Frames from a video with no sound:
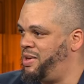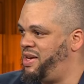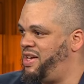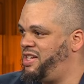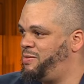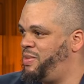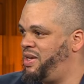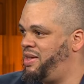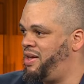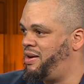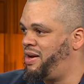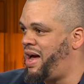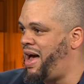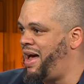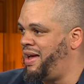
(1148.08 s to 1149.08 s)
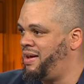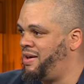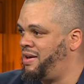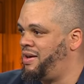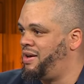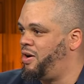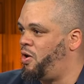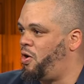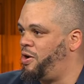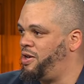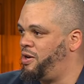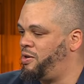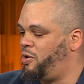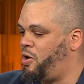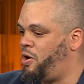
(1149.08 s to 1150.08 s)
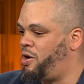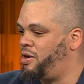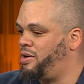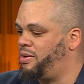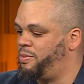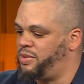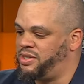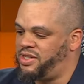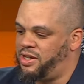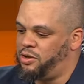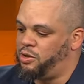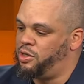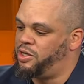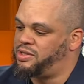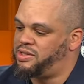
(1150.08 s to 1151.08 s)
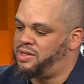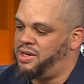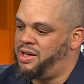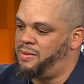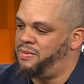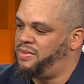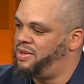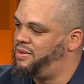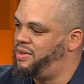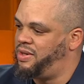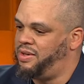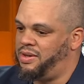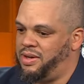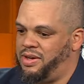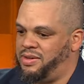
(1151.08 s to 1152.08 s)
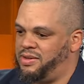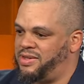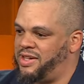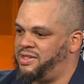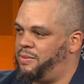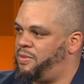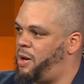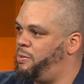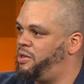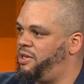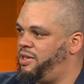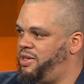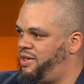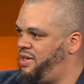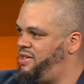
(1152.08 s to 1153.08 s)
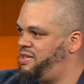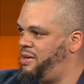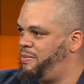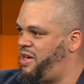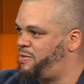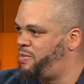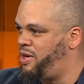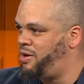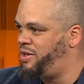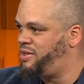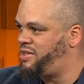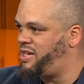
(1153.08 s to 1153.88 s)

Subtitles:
I mean, he's been their guy all year long. Pitino looks to him. He says it publicly that he's the best player on the